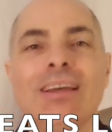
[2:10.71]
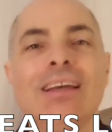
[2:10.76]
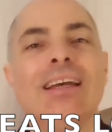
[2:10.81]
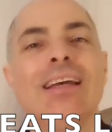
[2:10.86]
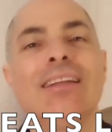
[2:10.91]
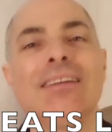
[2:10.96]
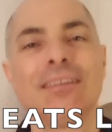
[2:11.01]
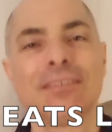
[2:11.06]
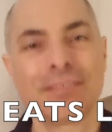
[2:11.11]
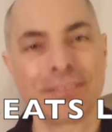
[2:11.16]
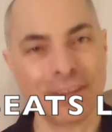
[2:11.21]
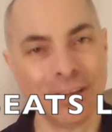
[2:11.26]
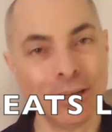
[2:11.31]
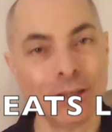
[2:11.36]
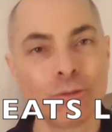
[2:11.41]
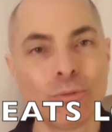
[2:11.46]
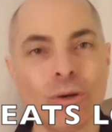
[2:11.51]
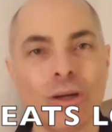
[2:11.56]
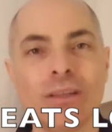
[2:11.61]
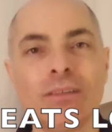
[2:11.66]
And the
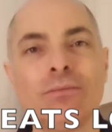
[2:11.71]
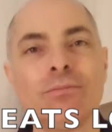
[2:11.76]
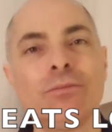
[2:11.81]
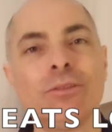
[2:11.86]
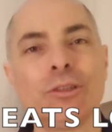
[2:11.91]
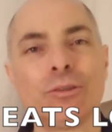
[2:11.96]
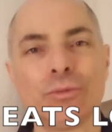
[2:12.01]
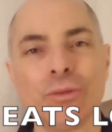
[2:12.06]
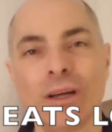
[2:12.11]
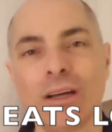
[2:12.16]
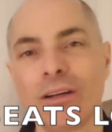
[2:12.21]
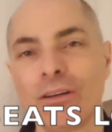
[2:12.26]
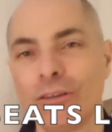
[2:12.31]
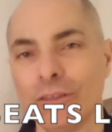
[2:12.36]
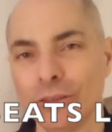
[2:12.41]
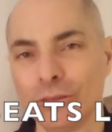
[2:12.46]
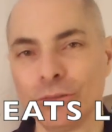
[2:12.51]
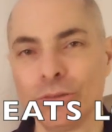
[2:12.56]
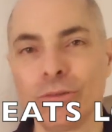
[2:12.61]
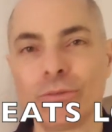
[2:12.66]
third one, which we are
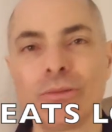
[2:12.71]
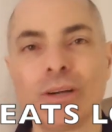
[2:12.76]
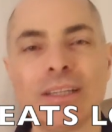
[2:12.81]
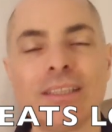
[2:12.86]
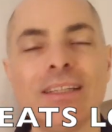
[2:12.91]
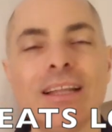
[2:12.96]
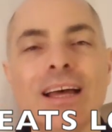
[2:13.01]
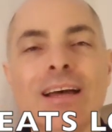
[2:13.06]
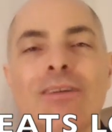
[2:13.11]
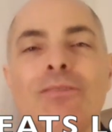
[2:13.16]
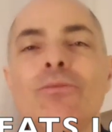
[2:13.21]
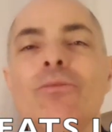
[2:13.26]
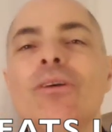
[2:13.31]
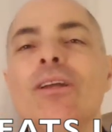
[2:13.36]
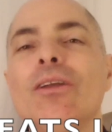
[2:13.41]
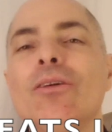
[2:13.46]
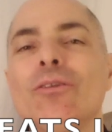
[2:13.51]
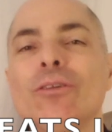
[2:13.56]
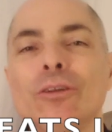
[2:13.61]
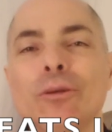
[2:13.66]
going to do right now,
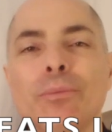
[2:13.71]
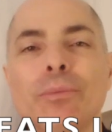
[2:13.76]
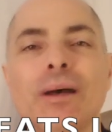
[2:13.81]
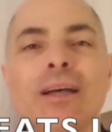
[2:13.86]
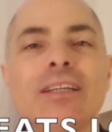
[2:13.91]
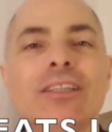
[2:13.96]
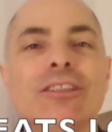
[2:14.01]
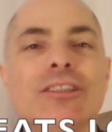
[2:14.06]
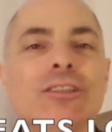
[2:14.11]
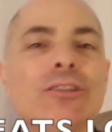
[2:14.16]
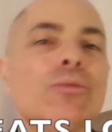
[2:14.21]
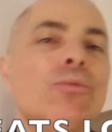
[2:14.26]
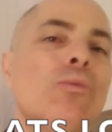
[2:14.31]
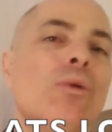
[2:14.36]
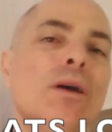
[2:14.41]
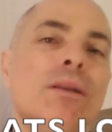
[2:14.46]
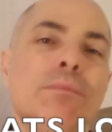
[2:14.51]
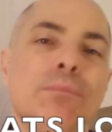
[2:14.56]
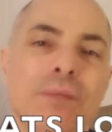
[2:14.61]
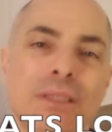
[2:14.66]
will occupy just
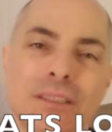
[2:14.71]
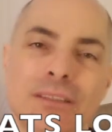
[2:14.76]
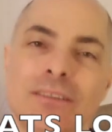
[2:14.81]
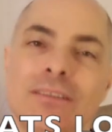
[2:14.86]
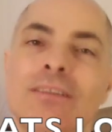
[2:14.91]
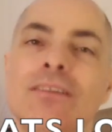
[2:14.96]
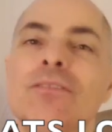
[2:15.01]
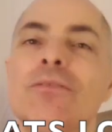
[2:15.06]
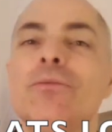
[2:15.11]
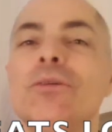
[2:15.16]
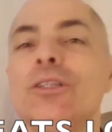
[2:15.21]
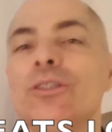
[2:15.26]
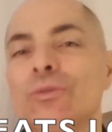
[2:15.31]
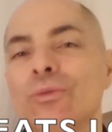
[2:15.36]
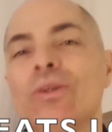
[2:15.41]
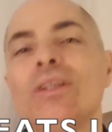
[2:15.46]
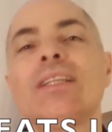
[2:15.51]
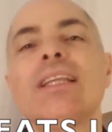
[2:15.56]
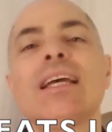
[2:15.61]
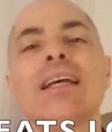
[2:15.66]
1 beat, which
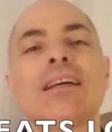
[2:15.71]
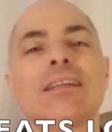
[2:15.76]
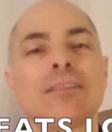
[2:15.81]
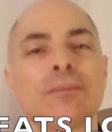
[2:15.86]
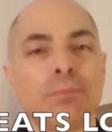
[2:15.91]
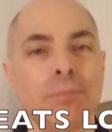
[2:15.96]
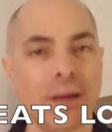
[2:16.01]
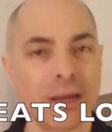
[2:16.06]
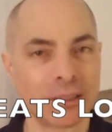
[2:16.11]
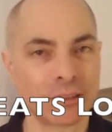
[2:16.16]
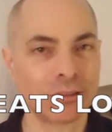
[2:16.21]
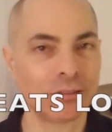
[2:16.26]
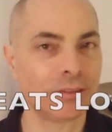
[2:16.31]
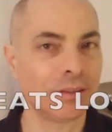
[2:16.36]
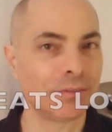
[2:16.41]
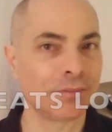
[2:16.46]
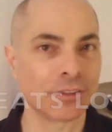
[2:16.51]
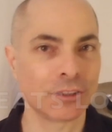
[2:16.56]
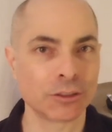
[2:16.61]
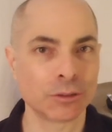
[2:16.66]
will take us back to
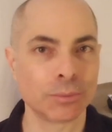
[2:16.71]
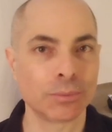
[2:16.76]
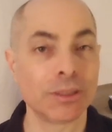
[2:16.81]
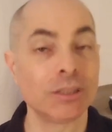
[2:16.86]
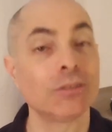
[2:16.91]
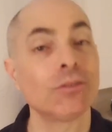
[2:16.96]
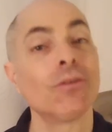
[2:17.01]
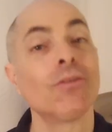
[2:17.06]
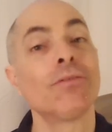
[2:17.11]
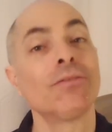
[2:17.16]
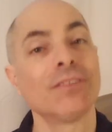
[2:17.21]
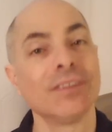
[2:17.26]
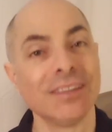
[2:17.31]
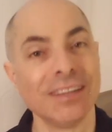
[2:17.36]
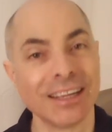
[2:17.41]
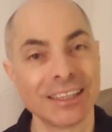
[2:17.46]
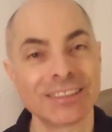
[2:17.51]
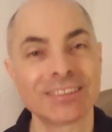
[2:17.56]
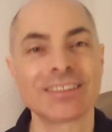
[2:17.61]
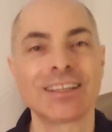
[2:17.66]
the first beat of the
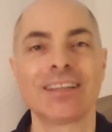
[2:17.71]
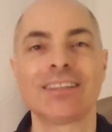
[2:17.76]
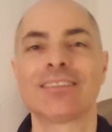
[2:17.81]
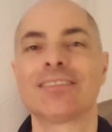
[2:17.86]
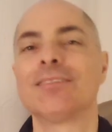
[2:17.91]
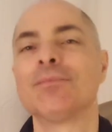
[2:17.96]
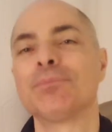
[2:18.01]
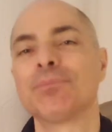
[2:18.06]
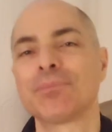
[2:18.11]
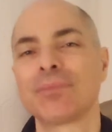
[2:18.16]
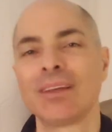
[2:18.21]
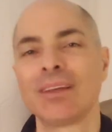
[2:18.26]
next cycle.